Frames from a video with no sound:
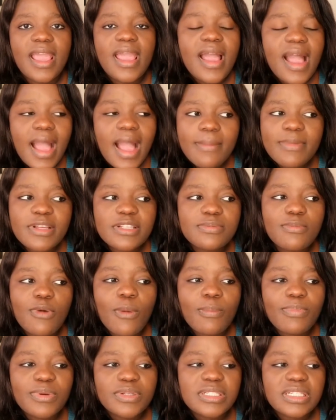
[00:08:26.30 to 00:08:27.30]
I'm a
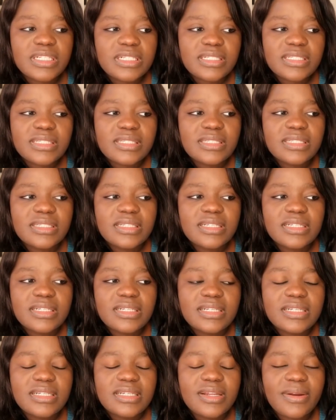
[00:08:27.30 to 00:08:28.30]
small business,
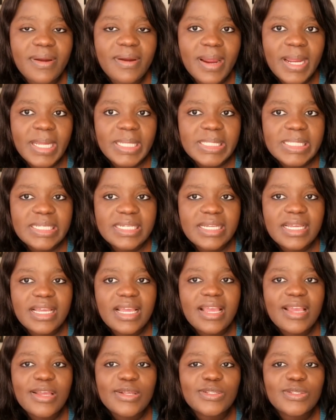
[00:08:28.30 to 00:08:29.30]
right?
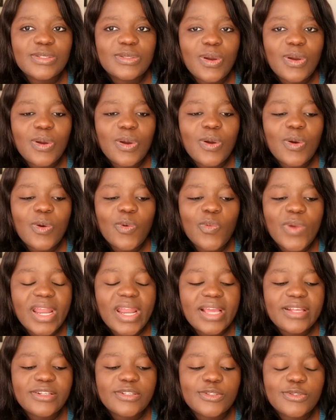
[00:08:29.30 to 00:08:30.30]
So
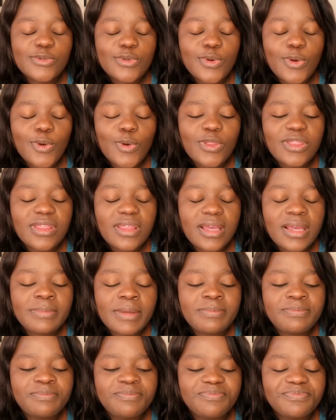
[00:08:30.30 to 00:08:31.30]
when I saw
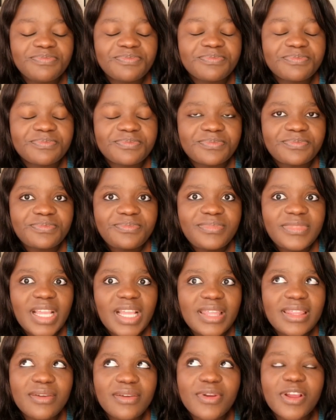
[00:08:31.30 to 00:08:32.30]
the
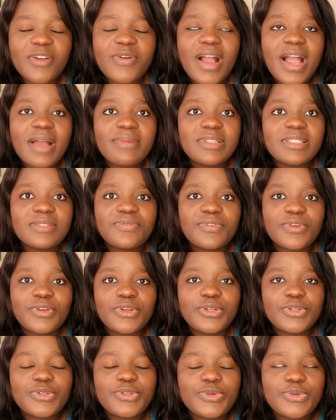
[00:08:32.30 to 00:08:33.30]
requirements for
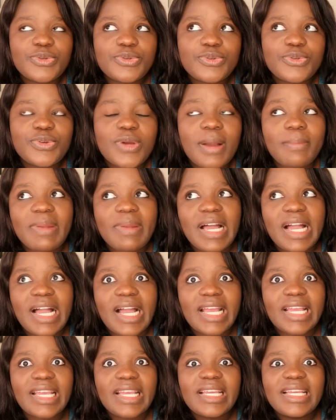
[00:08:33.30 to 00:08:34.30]
you to
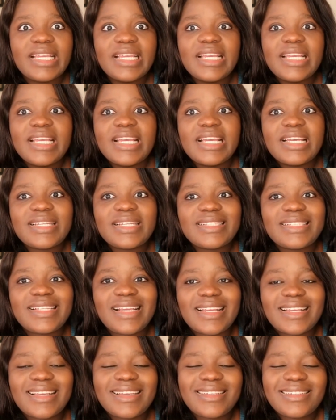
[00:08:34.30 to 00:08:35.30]
apply, I was
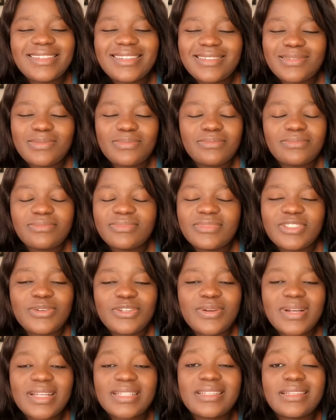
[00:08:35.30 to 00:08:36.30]
like, you
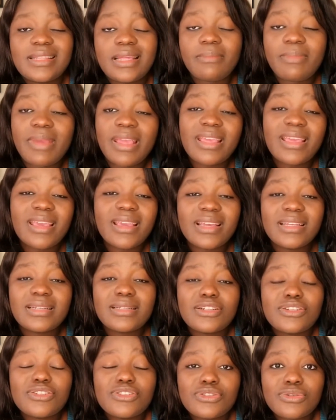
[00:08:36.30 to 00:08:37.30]
know what, they're making
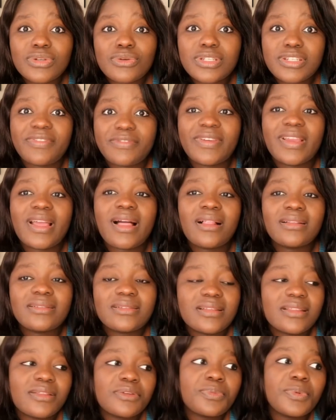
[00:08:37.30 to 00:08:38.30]
it so
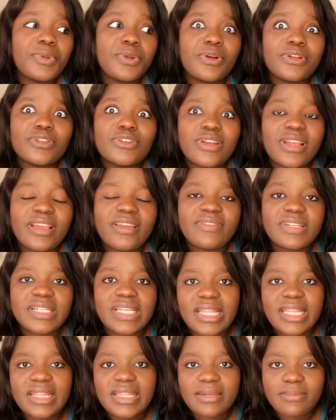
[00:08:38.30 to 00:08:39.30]
difficult that we're not going to even
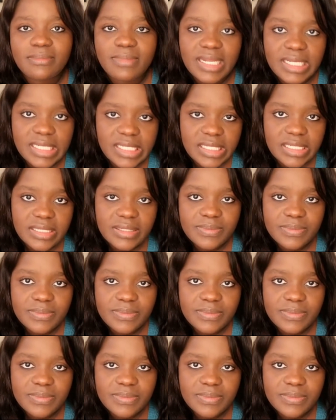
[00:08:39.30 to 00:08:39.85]
get that money.